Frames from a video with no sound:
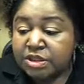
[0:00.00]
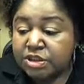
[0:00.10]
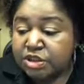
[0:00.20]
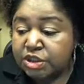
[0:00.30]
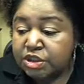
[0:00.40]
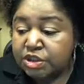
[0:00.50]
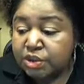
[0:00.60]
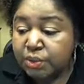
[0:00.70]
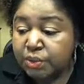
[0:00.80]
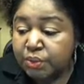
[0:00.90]
should
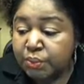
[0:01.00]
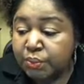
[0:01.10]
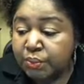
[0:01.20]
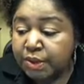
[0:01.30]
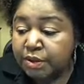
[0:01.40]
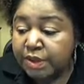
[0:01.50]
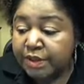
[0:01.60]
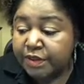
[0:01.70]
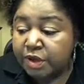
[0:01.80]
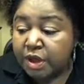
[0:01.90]
you, they don't
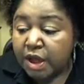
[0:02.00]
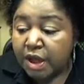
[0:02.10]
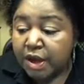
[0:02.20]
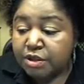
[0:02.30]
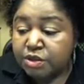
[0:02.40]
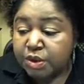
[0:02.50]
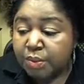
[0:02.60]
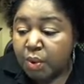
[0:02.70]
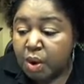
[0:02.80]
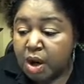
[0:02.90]
let their hair shrink
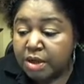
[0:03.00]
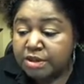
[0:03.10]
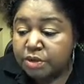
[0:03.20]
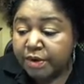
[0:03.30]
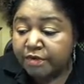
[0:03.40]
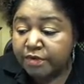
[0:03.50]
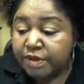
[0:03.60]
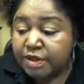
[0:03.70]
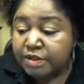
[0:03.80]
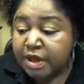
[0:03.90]
more, still waiting for
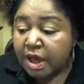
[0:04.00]
videos.